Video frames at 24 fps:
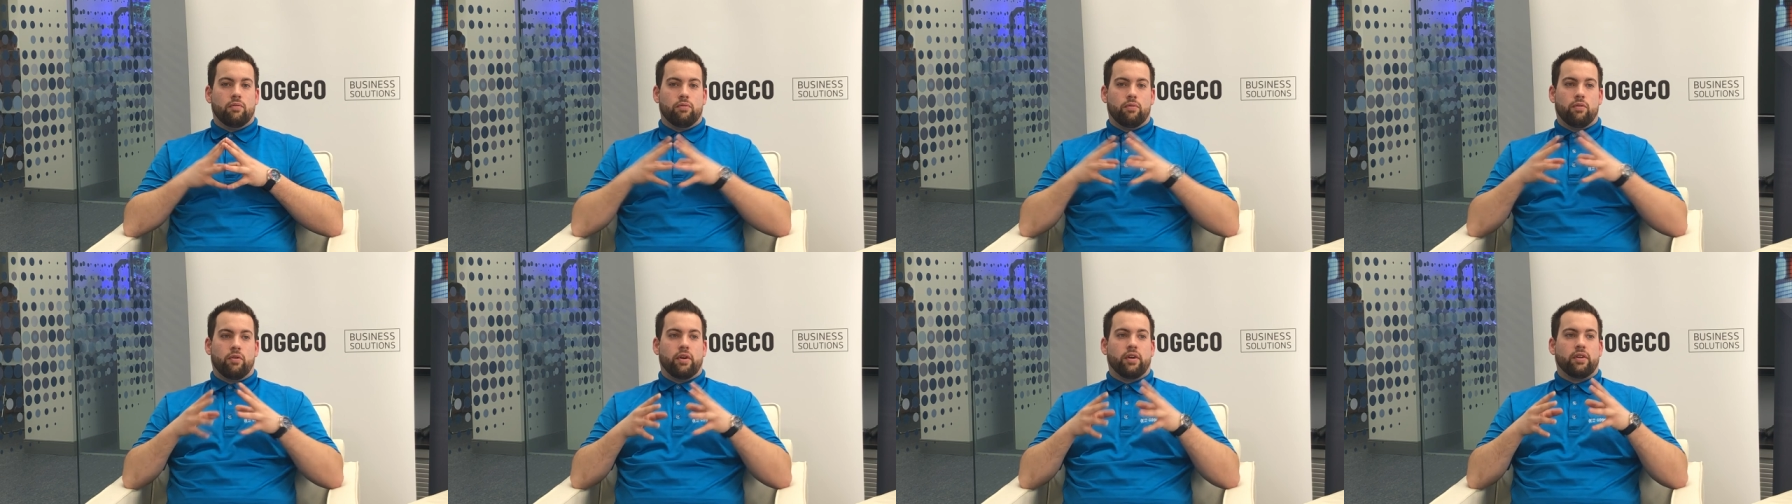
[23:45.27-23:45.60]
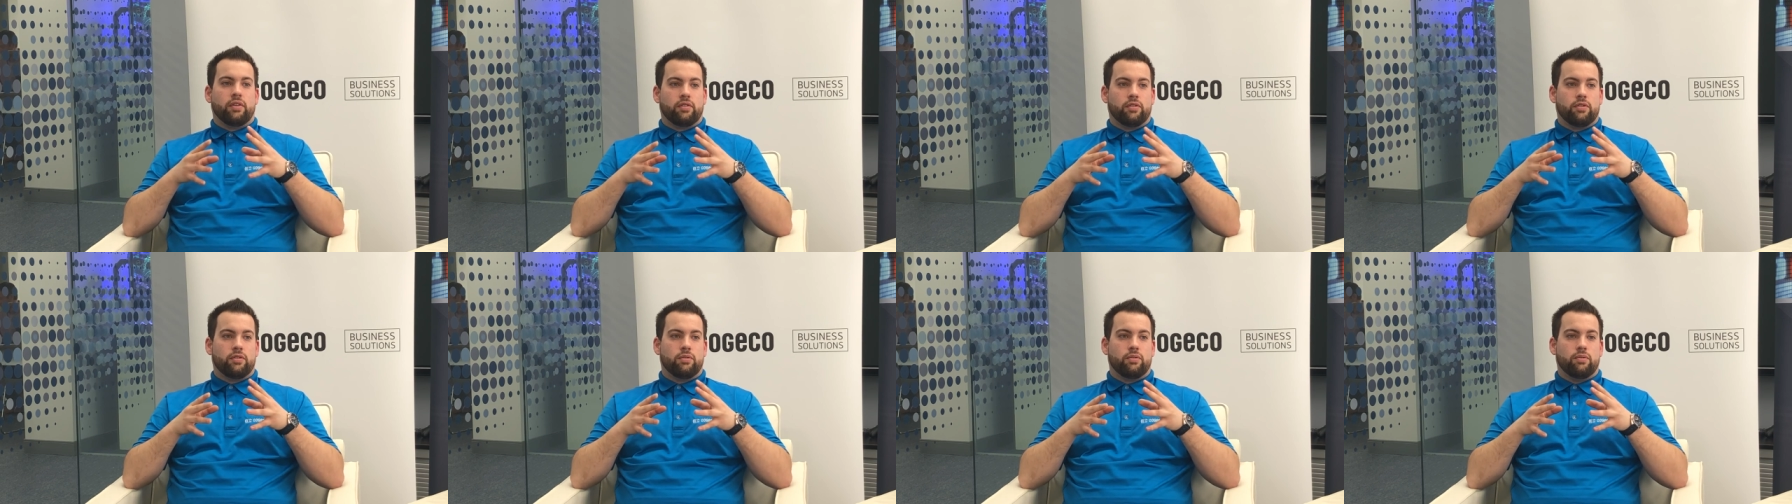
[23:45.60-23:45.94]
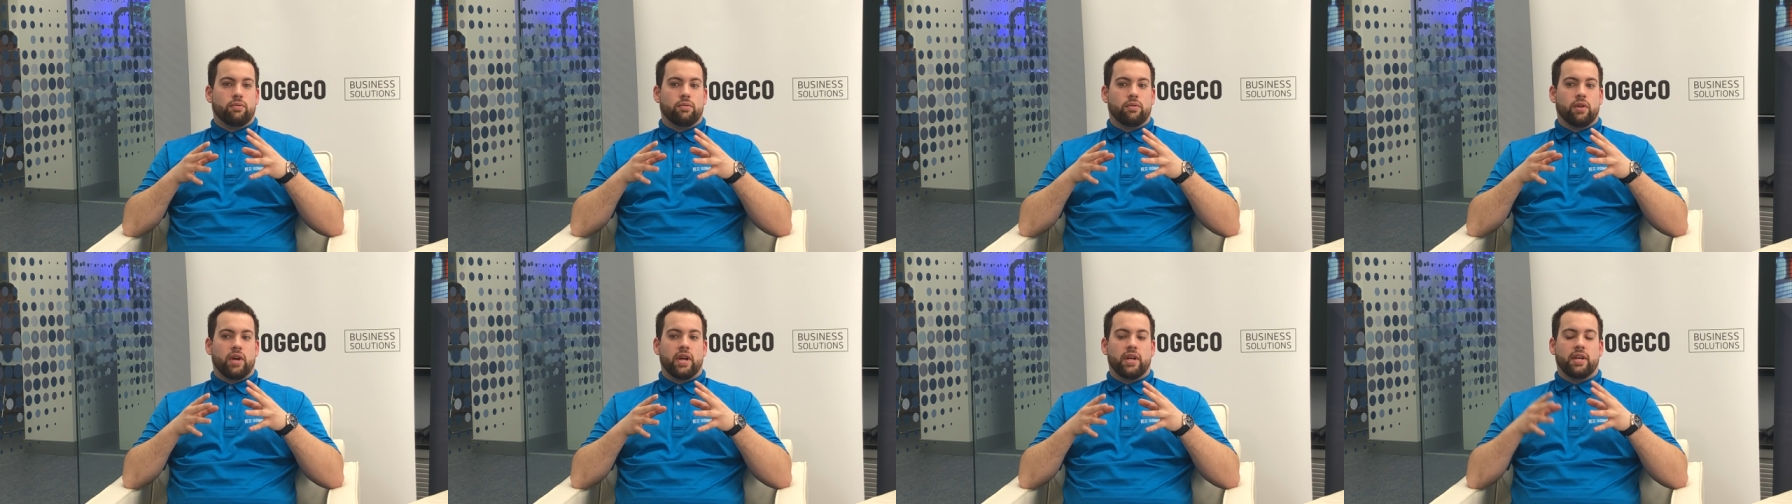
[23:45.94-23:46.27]
voice
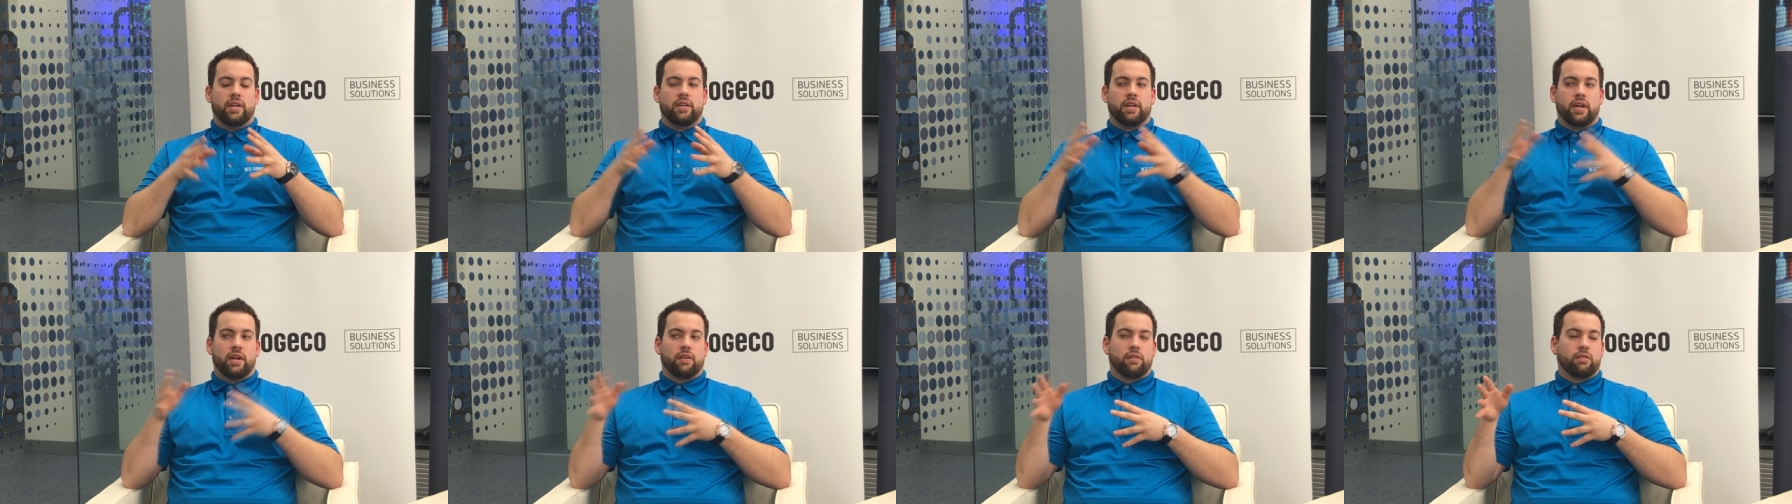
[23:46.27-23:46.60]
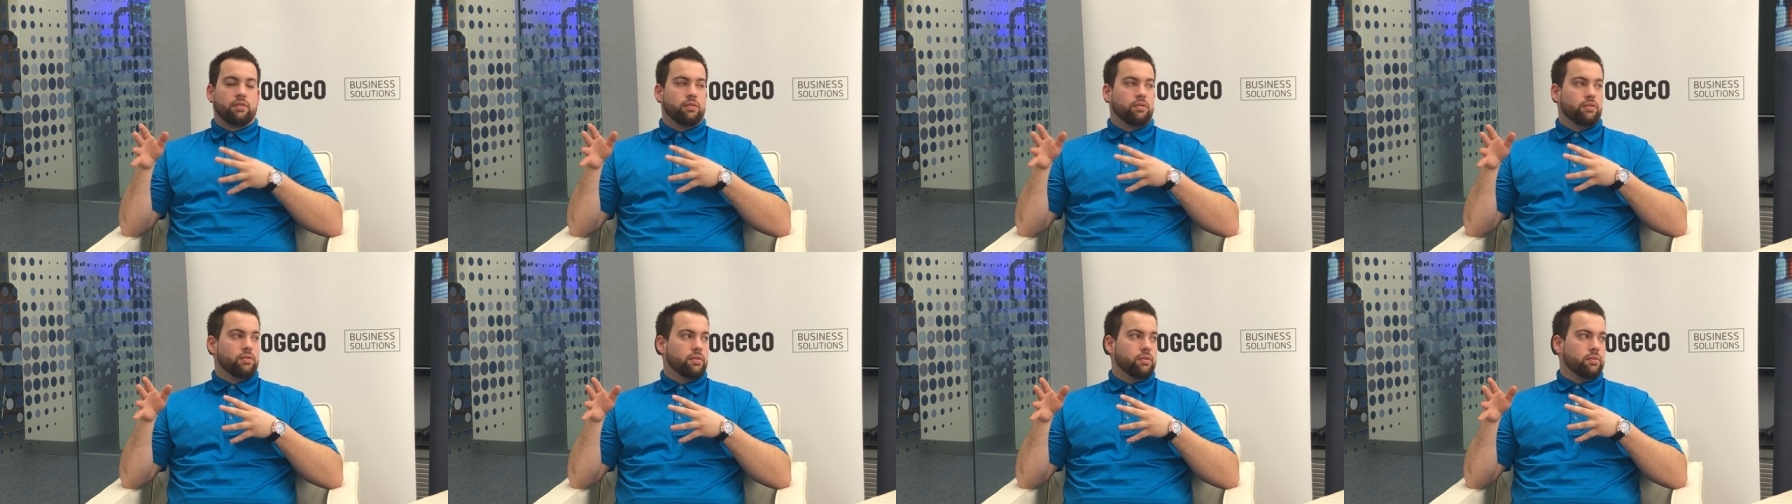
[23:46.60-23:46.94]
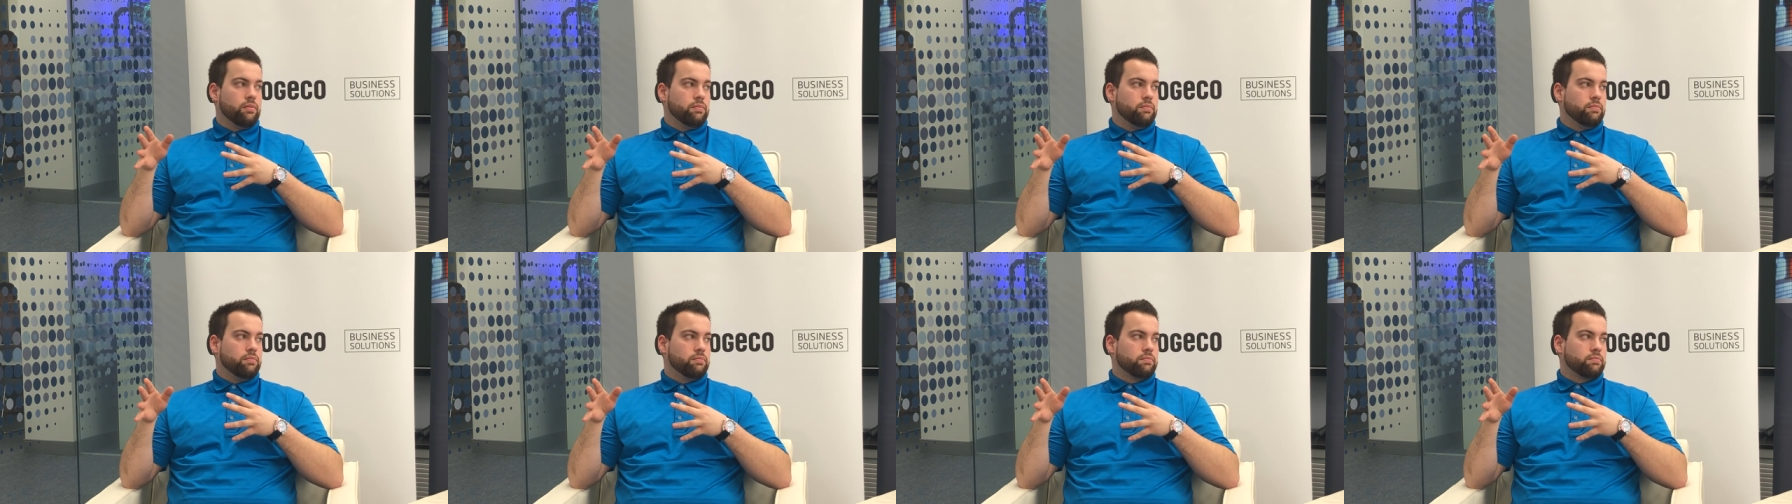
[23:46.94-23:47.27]
to a data solution.
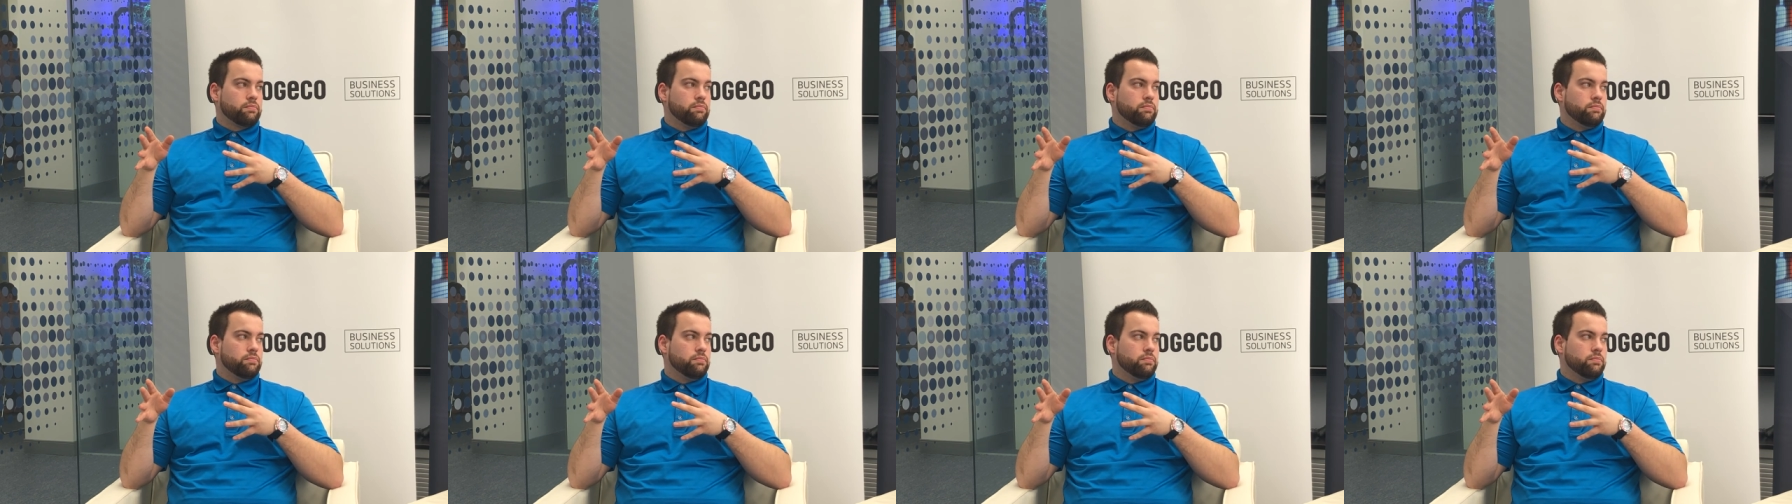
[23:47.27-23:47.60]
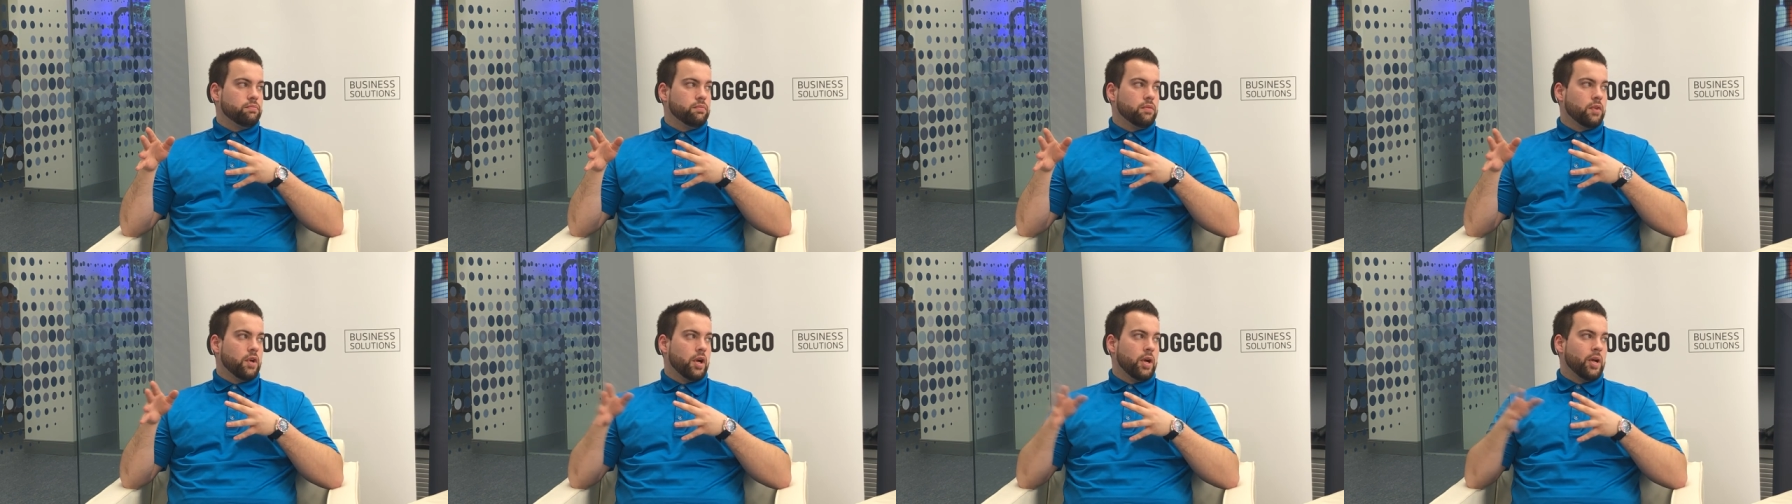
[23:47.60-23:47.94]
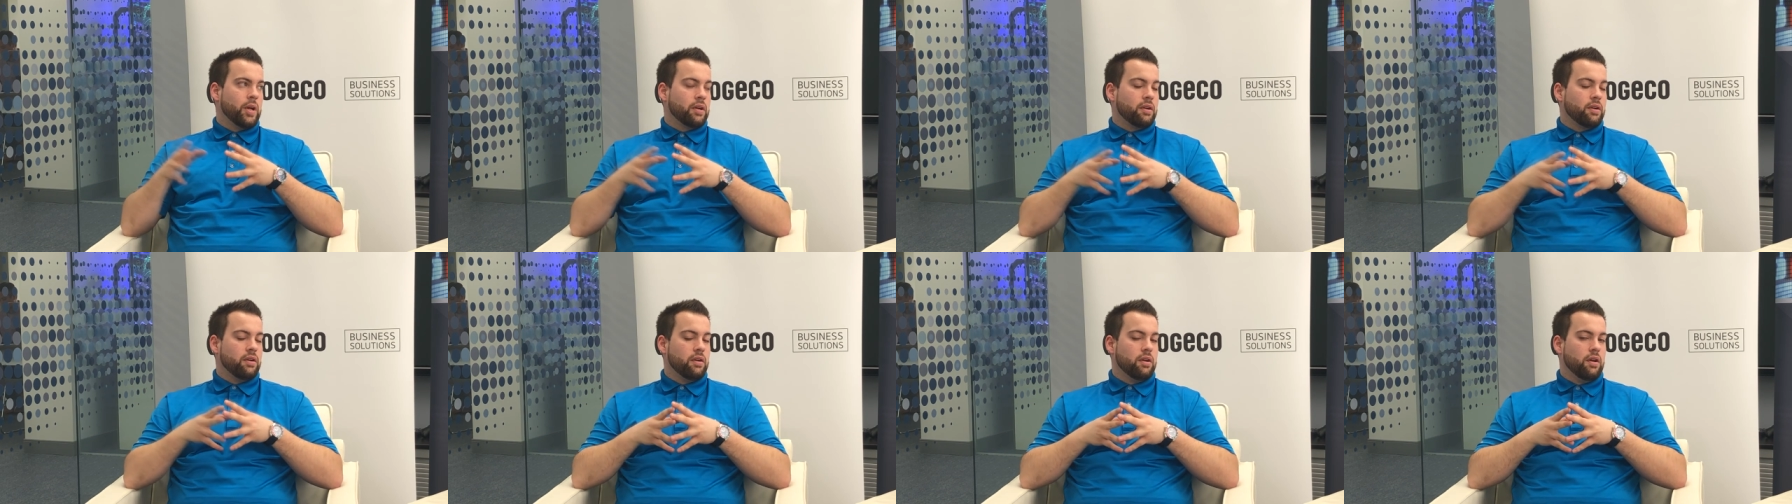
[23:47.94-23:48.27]

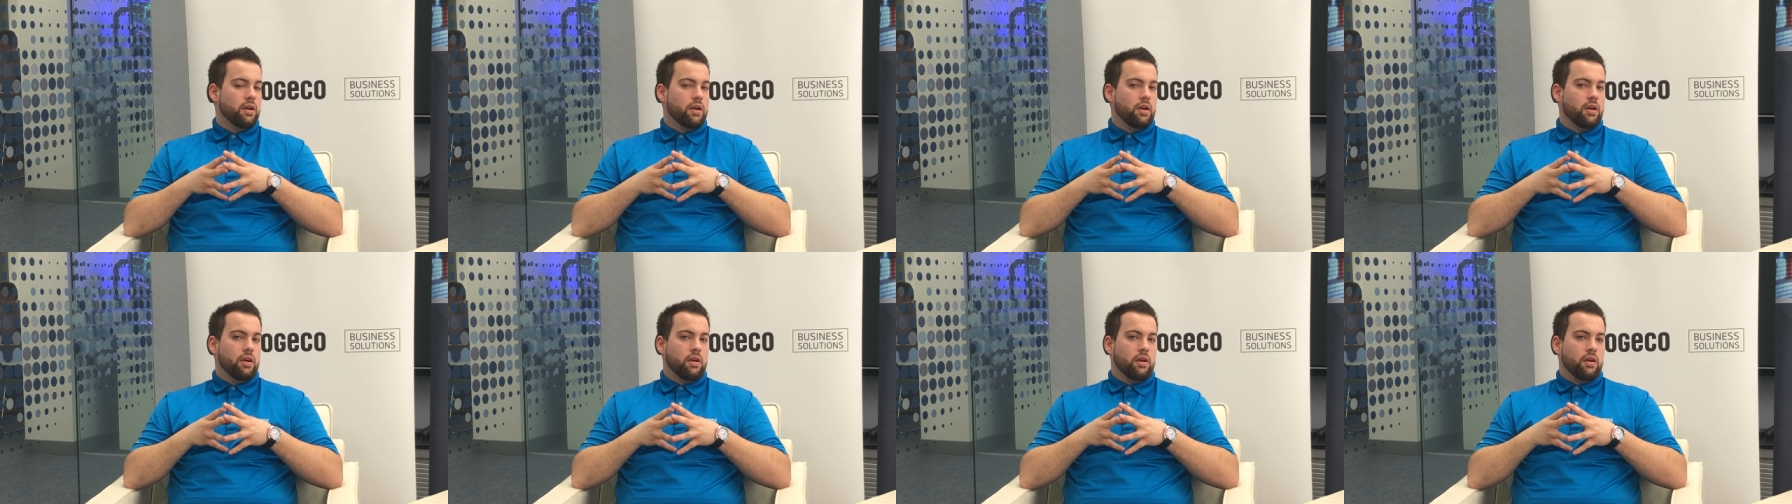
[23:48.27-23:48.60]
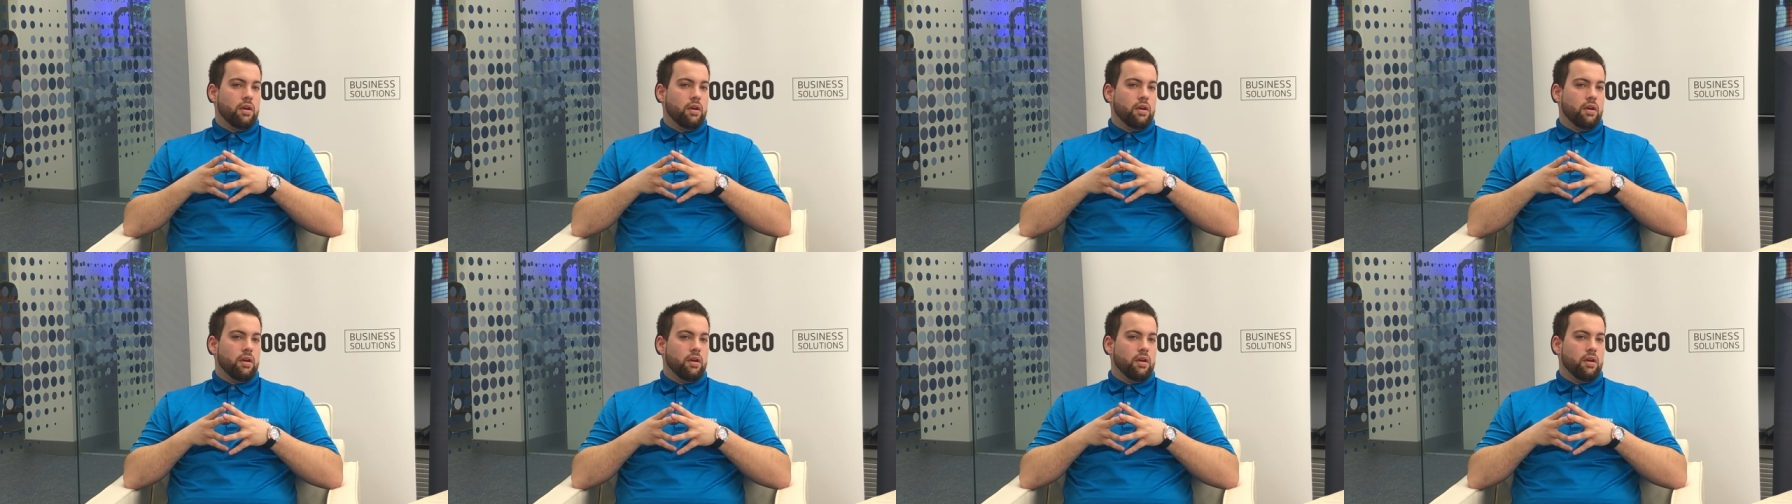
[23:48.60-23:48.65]
Okay. Yeah,